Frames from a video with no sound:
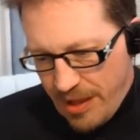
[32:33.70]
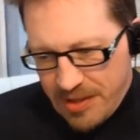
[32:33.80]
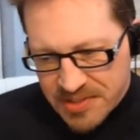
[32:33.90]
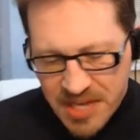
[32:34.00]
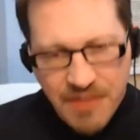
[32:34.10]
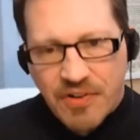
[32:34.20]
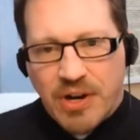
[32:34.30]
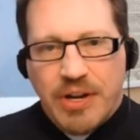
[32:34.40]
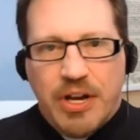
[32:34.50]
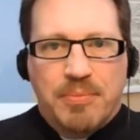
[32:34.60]

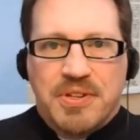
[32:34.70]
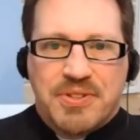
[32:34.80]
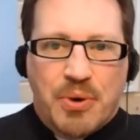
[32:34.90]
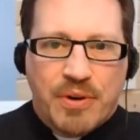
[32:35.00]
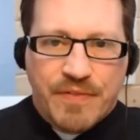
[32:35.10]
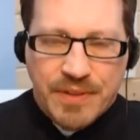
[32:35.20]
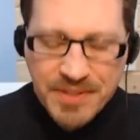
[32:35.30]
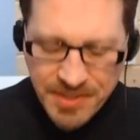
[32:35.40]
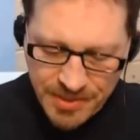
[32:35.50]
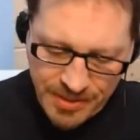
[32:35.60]
safeguard helpless
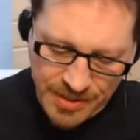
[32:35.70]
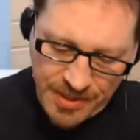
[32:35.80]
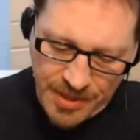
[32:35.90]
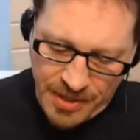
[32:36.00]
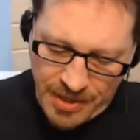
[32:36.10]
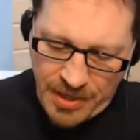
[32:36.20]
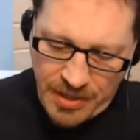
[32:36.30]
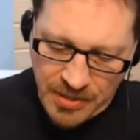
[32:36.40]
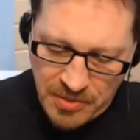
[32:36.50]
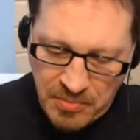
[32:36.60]
orphans,
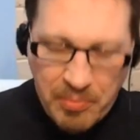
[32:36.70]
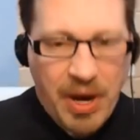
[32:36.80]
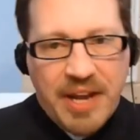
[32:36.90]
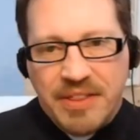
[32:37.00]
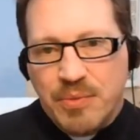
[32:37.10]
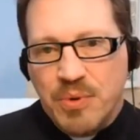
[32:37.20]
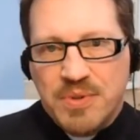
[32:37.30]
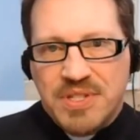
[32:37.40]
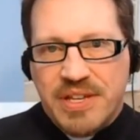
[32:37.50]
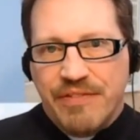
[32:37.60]
bind the
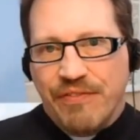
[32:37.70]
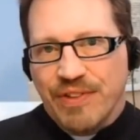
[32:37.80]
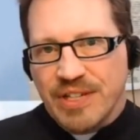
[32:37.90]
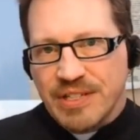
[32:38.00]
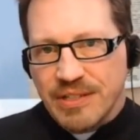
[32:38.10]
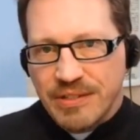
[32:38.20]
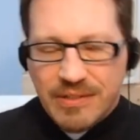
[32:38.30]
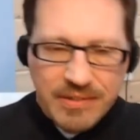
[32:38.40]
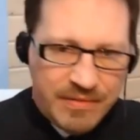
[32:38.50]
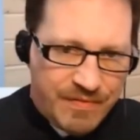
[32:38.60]
wounds of the afflicted,
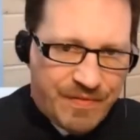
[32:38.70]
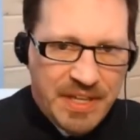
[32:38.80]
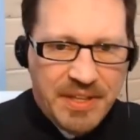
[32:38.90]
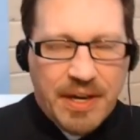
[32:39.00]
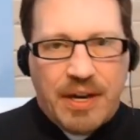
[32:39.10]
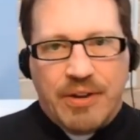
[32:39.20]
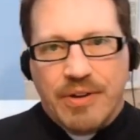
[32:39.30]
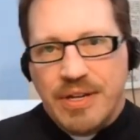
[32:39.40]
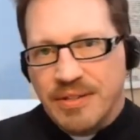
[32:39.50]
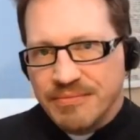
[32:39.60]
feed the
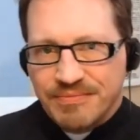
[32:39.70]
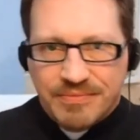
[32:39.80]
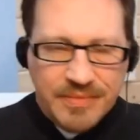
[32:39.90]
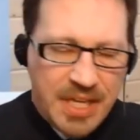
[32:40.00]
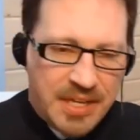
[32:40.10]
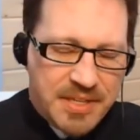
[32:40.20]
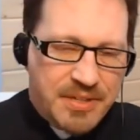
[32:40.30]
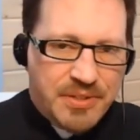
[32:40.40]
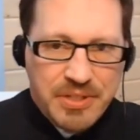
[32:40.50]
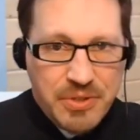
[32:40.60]
hungry, and
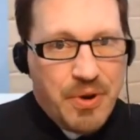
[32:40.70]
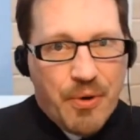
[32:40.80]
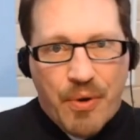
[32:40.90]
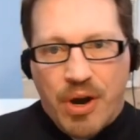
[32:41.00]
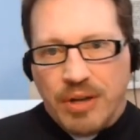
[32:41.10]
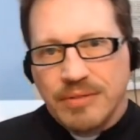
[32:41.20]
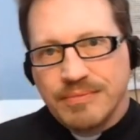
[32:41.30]
essentially do no wrong.